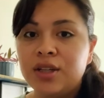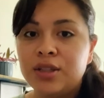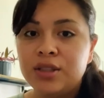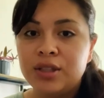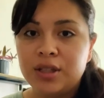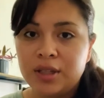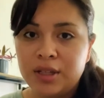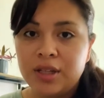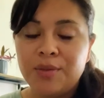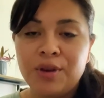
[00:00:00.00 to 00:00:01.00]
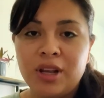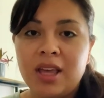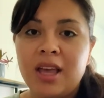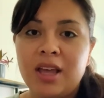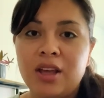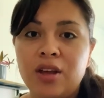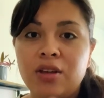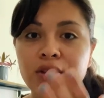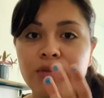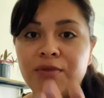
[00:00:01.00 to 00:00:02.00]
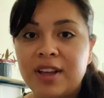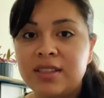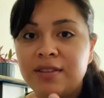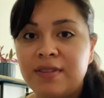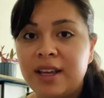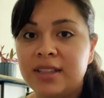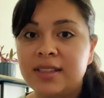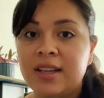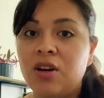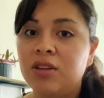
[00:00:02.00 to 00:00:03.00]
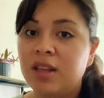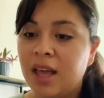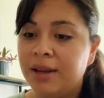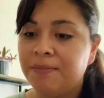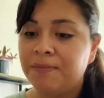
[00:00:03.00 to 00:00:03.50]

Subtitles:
to communicate face-to-face and online.